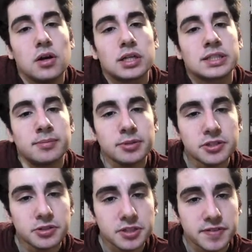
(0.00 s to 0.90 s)
Number
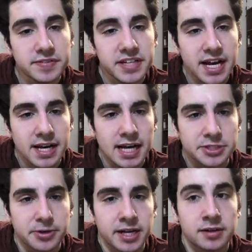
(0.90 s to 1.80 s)
258,
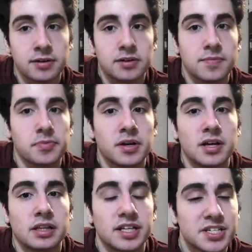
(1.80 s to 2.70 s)
x-ray.
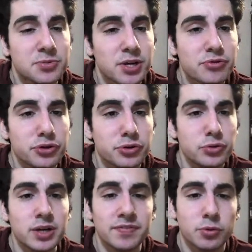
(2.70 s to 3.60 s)
This is what you do
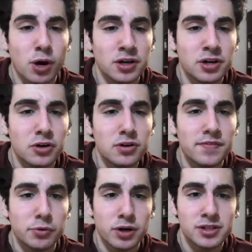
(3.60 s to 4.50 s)
if you want to know, if
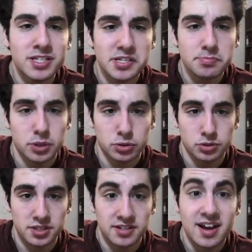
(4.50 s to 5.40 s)
you want to look at some
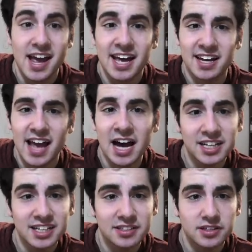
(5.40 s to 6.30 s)
bones. And out of,
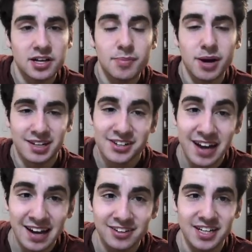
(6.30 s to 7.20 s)
come on, you
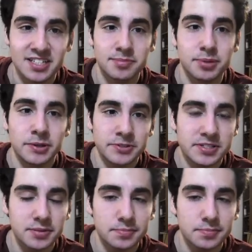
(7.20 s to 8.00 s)
got to look at some bones.